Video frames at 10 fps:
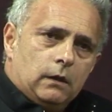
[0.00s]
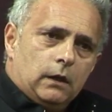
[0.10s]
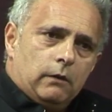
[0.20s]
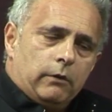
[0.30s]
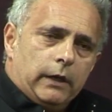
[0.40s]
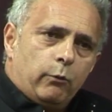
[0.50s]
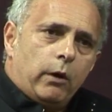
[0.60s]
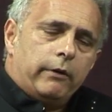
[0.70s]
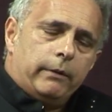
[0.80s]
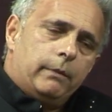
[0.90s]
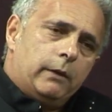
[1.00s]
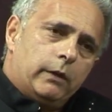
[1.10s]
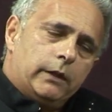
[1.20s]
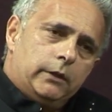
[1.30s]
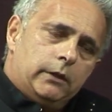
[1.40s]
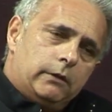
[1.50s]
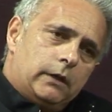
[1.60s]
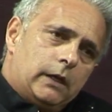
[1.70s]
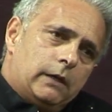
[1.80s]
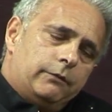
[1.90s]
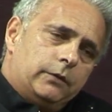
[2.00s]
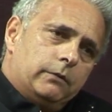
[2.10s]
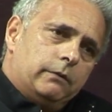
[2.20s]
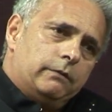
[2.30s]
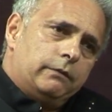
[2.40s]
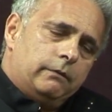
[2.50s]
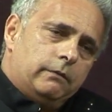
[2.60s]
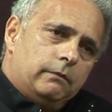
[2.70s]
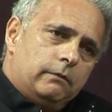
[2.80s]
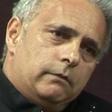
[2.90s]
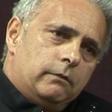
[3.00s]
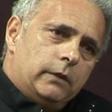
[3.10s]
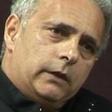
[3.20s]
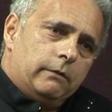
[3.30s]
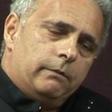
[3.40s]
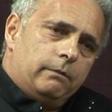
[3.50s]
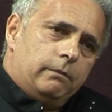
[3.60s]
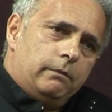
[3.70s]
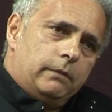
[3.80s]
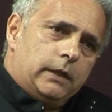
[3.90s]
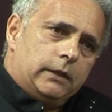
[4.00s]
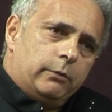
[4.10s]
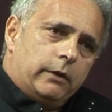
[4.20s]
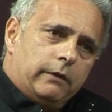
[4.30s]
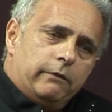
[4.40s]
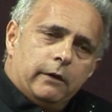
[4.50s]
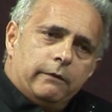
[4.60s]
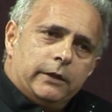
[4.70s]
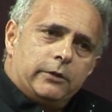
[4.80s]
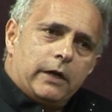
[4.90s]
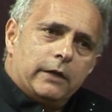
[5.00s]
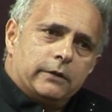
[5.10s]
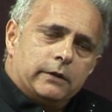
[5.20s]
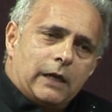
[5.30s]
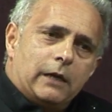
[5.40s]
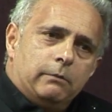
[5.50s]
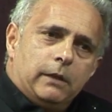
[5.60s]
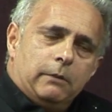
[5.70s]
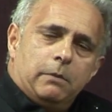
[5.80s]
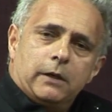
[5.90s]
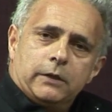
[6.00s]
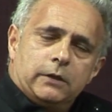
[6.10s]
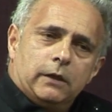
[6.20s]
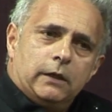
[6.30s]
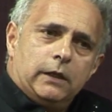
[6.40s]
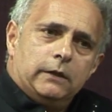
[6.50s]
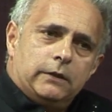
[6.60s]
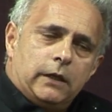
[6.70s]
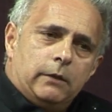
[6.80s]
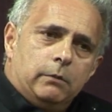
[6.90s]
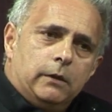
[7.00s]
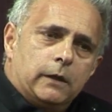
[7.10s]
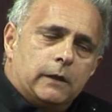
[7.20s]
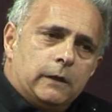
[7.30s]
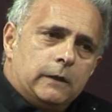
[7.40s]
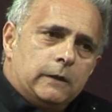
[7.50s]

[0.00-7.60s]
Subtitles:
And it really worried me whether you could have whether kids wearing velvet trousers and being Pakistani in the same book.